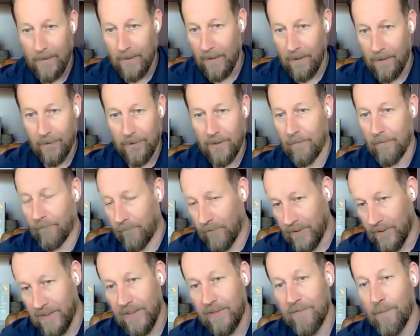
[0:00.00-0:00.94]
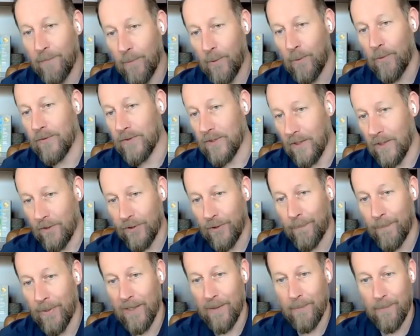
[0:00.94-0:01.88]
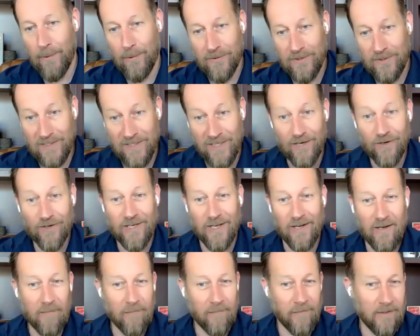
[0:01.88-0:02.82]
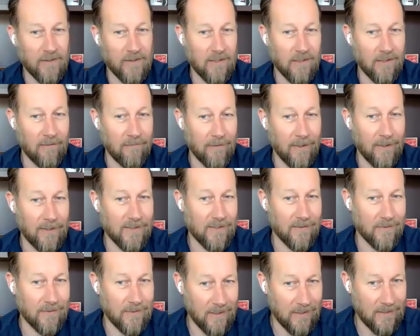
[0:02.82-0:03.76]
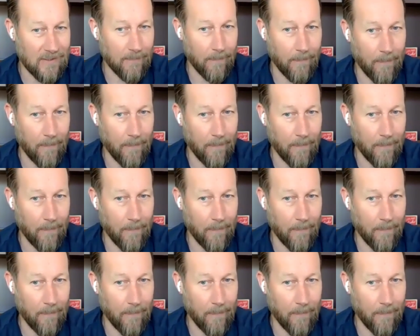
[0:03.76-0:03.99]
your receivables, you got your payables, and you got your inventory, right? So it's